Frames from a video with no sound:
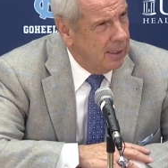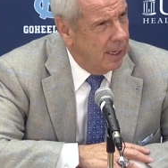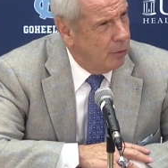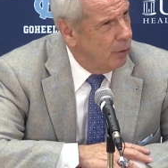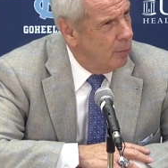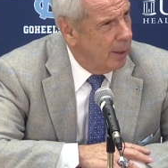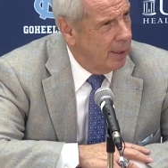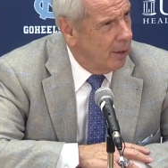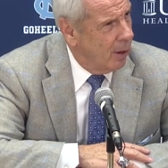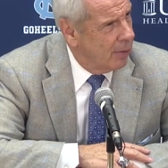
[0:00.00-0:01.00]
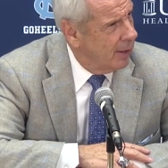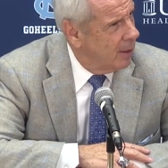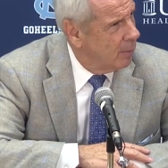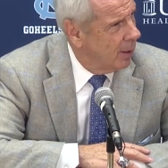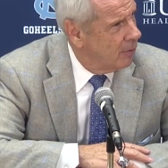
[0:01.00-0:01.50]
Andrew, you may know, I think he
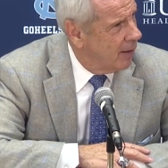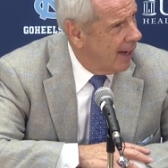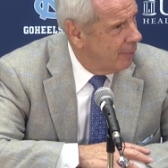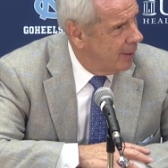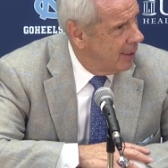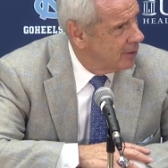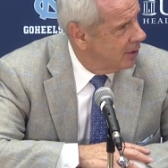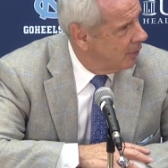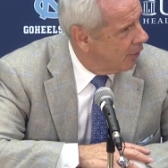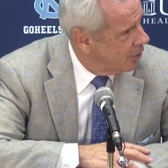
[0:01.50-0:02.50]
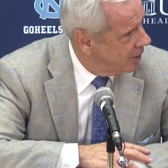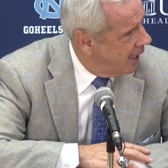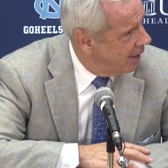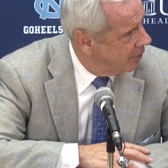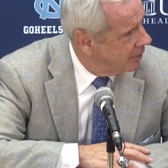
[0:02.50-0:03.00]
played five minutes in the first
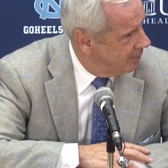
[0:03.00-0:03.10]
half.